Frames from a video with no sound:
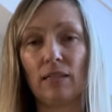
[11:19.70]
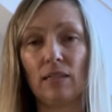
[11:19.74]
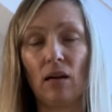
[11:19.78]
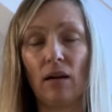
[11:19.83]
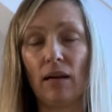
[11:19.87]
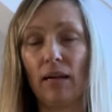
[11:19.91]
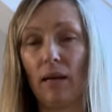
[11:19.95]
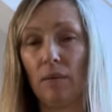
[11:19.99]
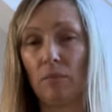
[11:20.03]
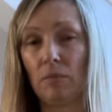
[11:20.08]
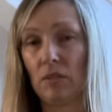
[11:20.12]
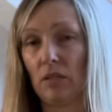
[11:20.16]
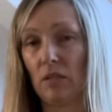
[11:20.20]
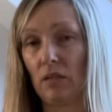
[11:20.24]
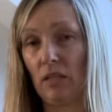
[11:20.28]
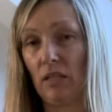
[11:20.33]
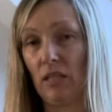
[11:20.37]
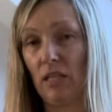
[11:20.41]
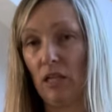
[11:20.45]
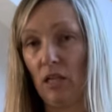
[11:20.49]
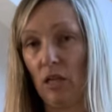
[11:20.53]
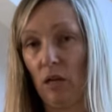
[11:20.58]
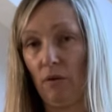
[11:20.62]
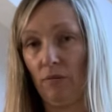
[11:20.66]
I absolutely
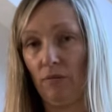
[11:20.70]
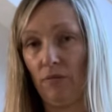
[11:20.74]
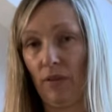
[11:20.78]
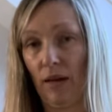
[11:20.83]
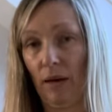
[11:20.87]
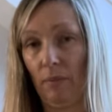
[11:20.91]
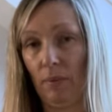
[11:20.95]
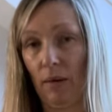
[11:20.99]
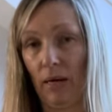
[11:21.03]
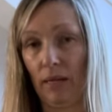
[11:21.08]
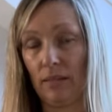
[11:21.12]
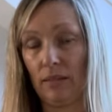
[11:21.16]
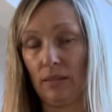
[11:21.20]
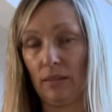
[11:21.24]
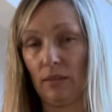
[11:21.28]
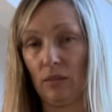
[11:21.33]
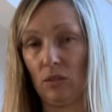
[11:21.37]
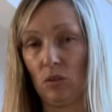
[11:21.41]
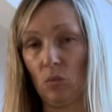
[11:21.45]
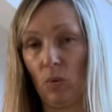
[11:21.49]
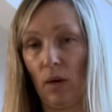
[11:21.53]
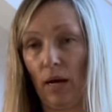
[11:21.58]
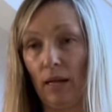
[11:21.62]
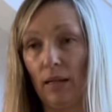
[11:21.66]
love that pattern
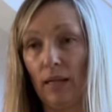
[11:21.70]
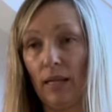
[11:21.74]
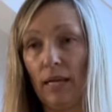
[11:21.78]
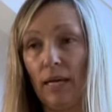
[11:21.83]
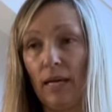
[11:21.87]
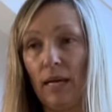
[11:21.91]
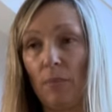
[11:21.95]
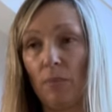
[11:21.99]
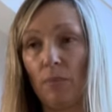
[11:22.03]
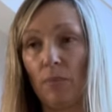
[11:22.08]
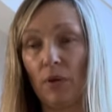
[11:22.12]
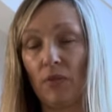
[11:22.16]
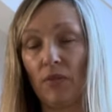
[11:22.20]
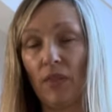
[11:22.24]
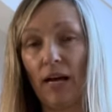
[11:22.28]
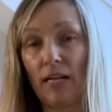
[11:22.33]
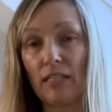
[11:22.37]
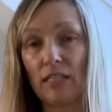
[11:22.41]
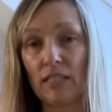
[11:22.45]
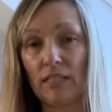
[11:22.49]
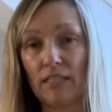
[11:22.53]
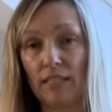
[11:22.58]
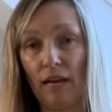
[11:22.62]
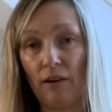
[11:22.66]
as well. But
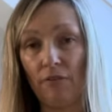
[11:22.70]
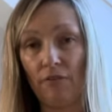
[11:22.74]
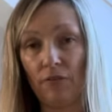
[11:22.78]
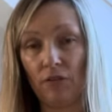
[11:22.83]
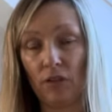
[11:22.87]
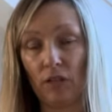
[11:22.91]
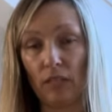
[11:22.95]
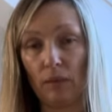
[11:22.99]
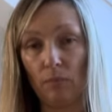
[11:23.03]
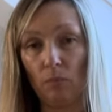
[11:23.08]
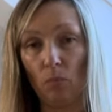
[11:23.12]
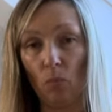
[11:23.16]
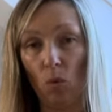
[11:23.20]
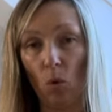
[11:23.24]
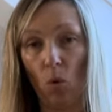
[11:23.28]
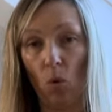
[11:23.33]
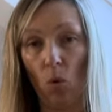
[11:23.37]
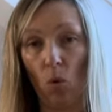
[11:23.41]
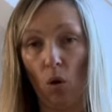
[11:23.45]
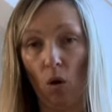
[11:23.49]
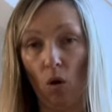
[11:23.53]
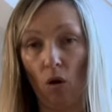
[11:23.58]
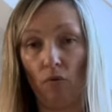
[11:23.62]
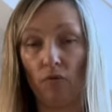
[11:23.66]
that's definitely
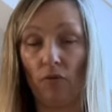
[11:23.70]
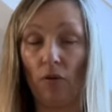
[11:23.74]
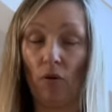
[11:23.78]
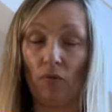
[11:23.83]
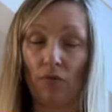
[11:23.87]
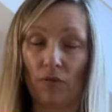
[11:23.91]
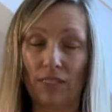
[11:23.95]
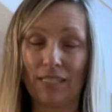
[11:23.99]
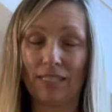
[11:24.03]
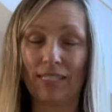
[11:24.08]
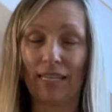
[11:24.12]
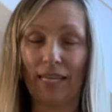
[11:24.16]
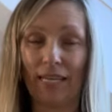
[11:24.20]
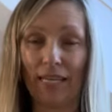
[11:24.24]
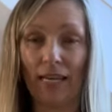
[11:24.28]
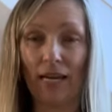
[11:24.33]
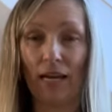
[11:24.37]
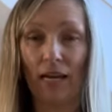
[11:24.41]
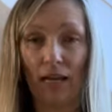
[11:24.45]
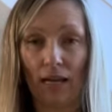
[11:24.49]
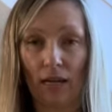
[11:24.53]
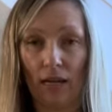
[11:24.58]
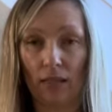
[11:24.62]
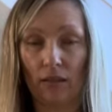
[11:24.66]
more of, obviously
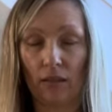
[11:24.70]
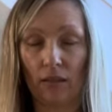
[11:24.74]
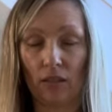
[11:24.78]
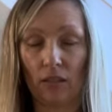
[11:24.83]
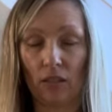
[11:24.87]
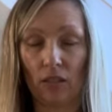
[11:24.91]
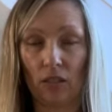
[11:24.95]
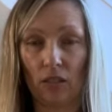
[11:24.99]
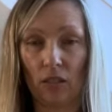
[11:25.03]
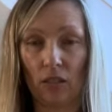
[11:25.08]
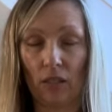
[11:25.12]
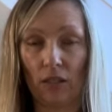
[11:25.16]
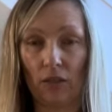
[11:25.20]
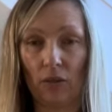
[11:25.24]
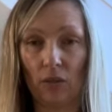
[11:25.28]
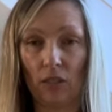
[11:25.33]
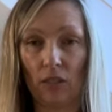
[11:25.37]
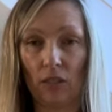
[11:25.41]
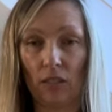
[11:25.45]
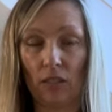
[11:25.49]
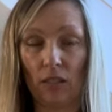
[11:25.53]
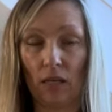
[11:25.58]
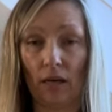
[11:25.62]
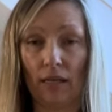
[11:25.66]
the clue's
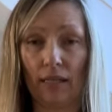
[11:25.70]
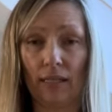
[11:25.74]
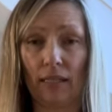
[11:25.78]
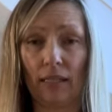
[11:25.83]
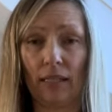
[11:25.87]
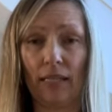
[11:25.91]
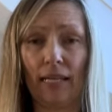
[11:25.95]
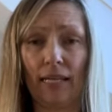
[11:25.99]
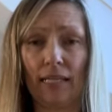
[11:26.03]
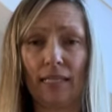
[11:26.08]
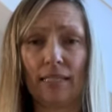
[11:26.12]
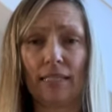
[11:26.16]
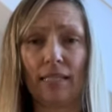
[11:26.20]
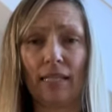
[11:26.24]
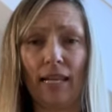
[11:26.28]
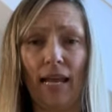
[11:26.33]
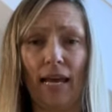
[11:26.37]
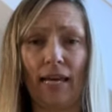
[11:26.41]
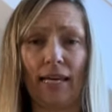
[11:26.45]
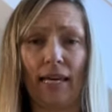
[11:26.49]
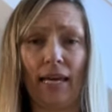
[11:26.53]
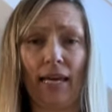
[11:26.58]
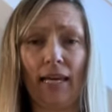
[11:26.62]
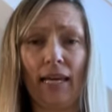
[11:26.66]
in the title, it's a
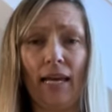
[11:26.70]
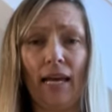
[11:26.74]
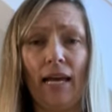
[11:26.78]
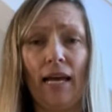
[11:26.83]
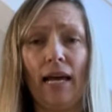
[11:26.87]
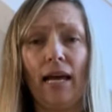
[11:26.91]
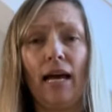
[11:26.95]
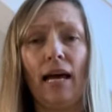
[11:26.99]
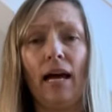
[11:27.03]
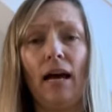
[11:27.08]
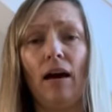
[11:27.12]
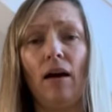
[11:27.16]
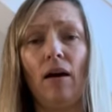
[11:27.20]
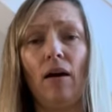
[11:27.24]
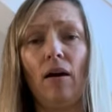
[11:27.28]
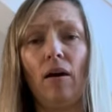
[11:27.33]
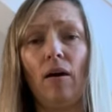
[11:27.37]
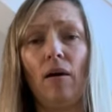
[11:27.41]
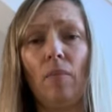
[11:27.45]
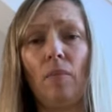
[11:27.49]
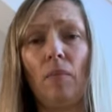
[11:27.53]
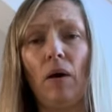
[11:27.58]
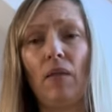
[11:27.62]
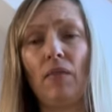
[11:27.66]
legging,
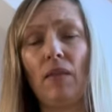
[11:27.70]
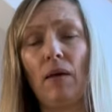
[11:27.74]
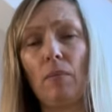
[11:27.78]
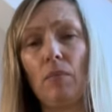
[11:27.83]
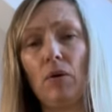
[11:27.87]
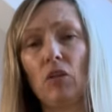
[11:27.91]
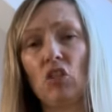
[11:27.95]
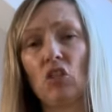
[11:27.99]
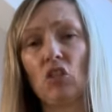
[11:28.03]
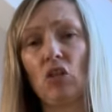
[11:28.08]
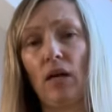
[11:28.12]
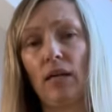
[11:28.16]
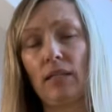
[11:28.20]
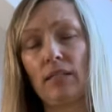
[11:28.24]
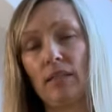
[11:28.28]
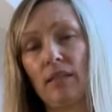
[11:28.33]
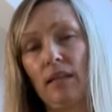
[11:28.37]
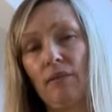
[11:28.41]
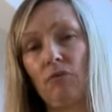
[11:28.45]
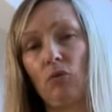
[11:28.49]
and they're much tighter. They've